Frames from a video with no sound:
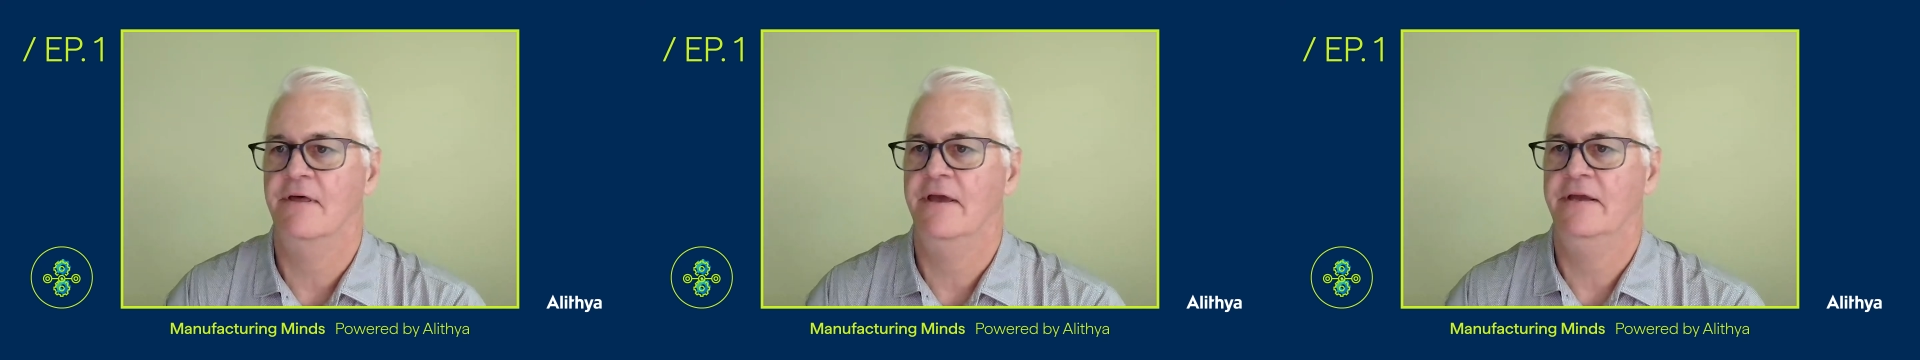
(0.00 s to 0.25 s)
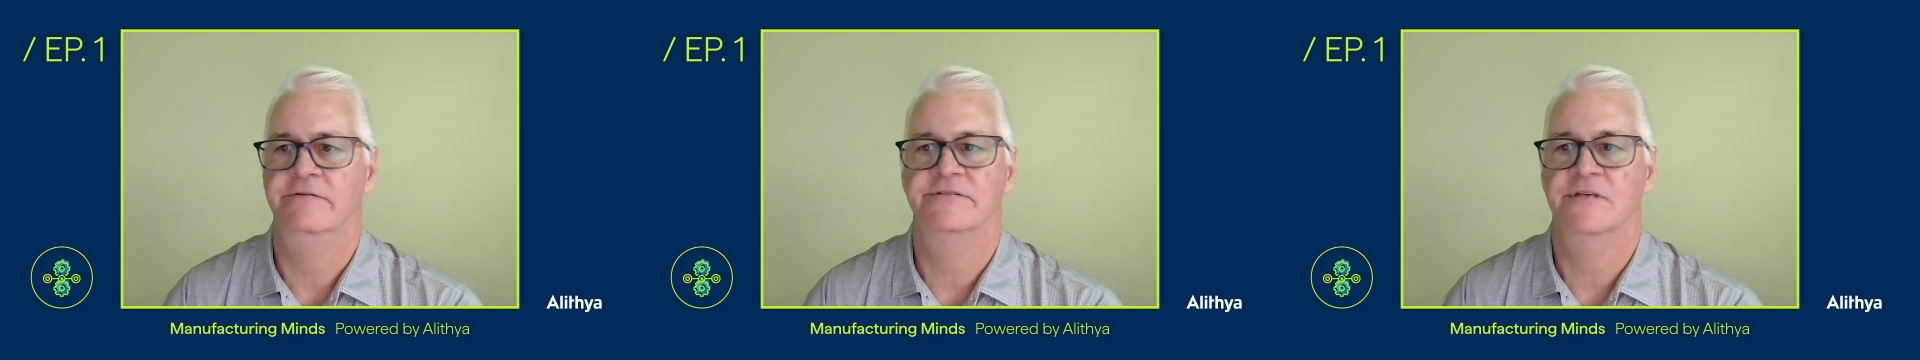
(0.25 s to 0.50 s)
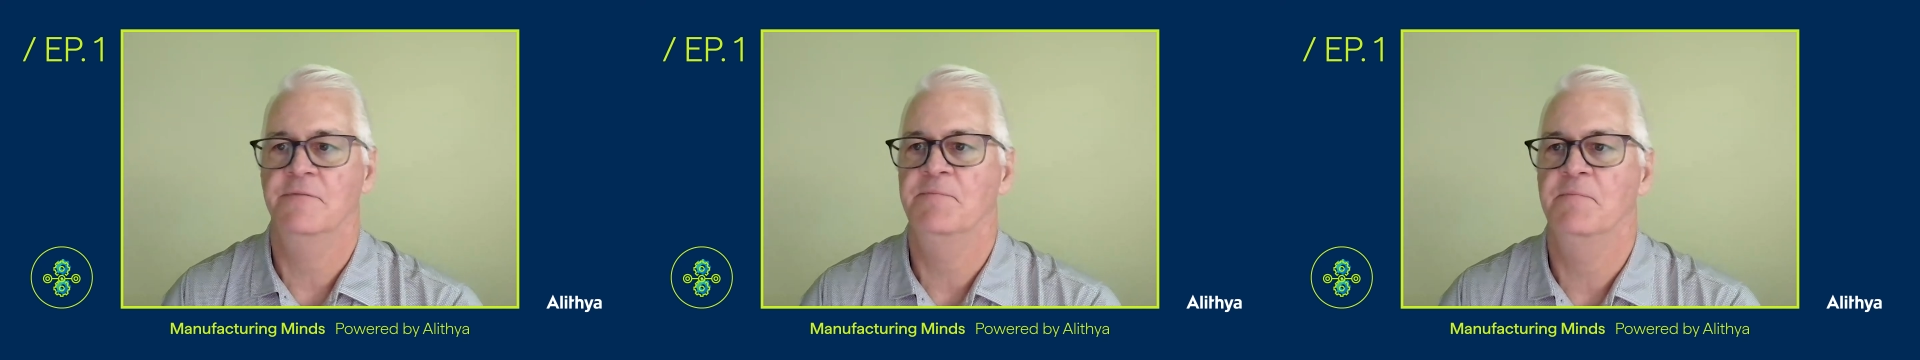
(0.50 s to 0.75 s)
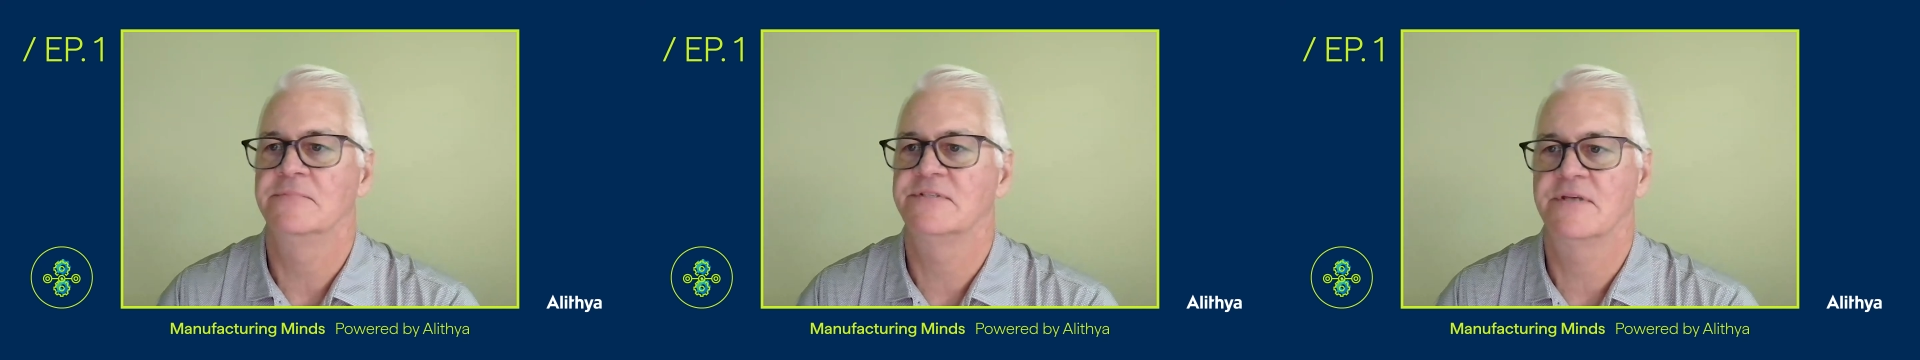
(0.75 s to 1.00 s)
like
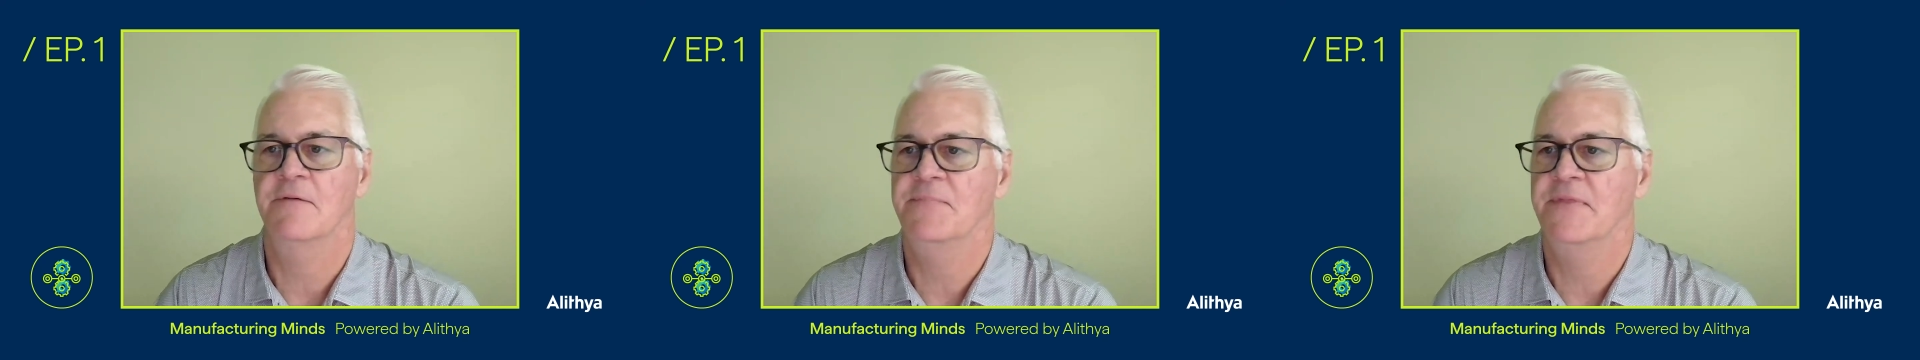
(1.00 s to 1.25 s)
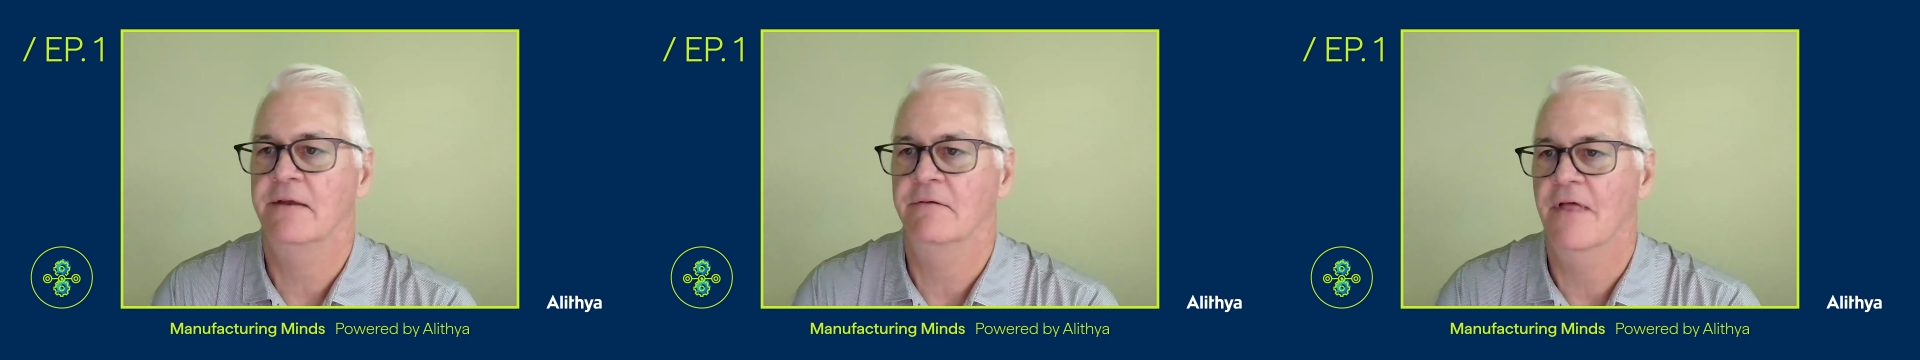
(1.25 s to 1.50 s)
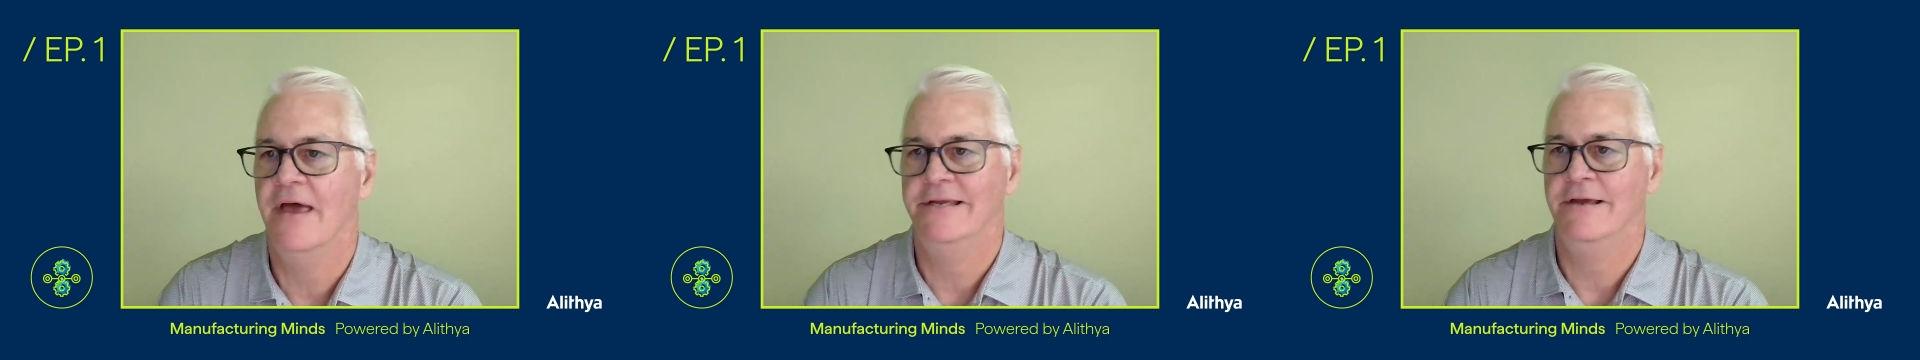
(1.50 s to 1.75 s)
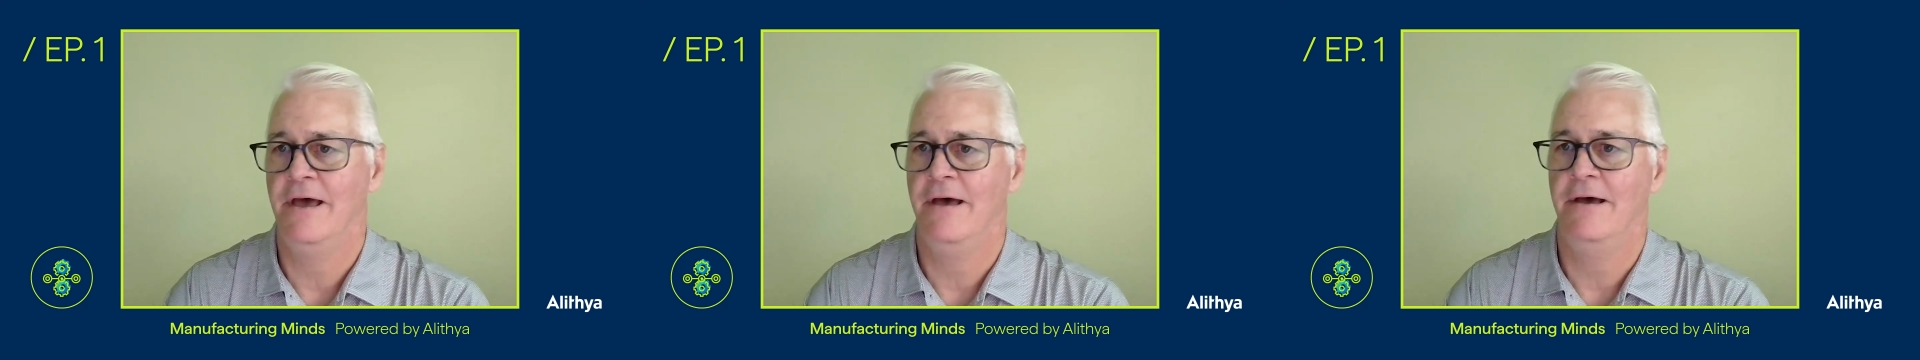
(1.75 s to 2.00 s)
something
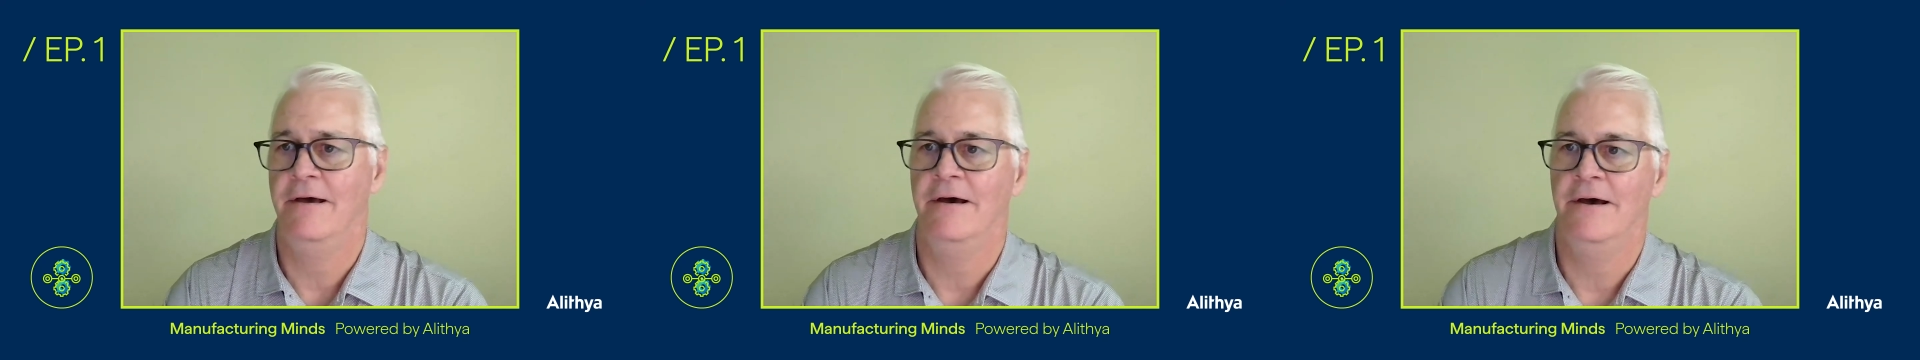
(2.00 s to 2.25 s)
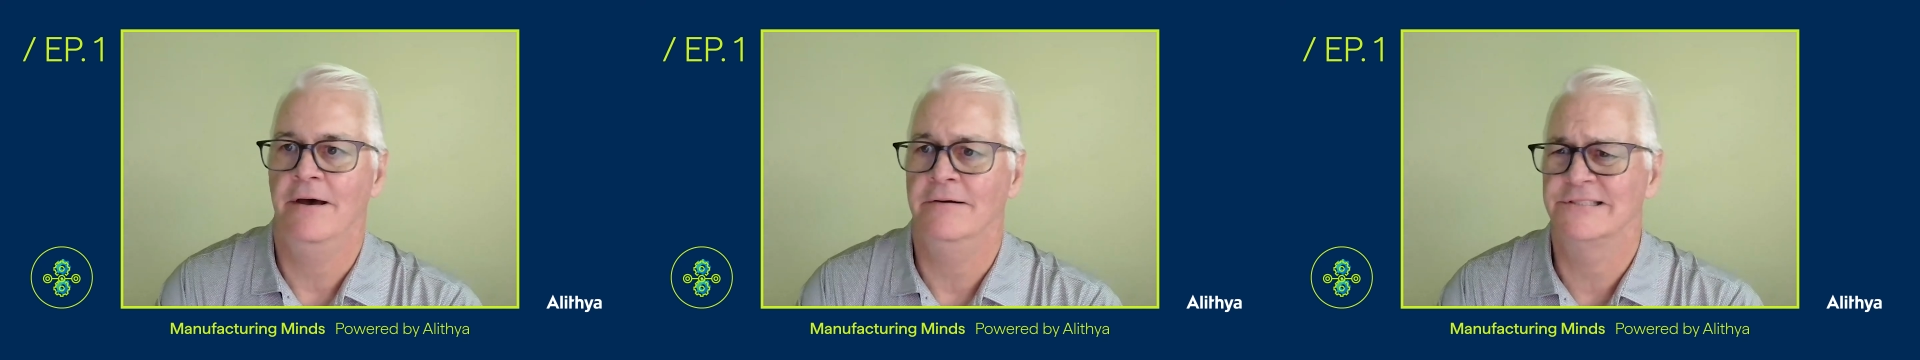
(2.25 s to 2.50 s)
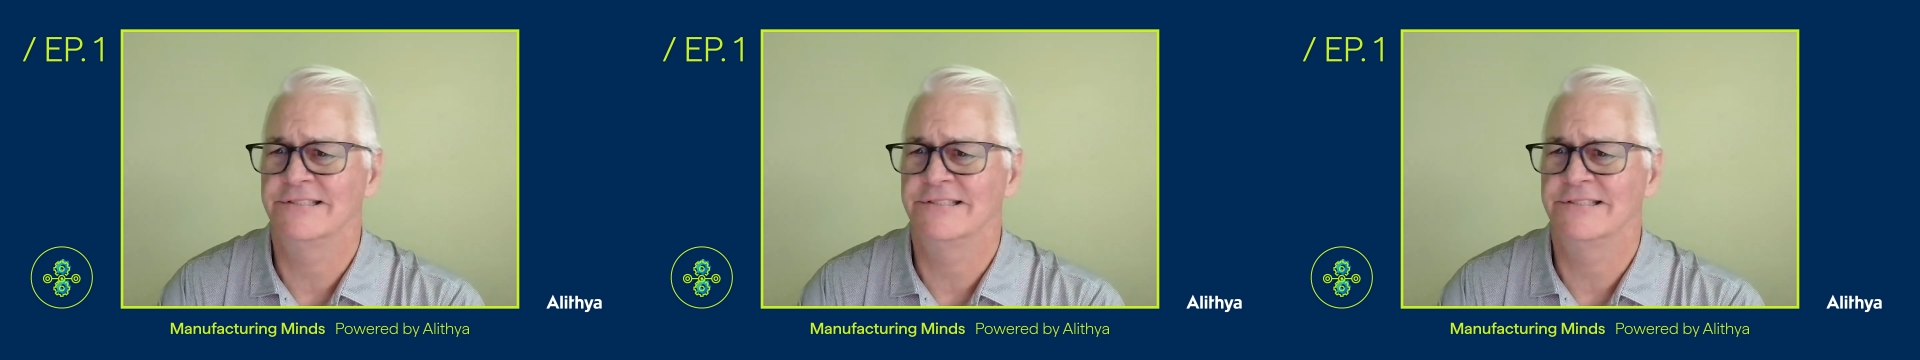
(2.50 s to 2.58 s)
like a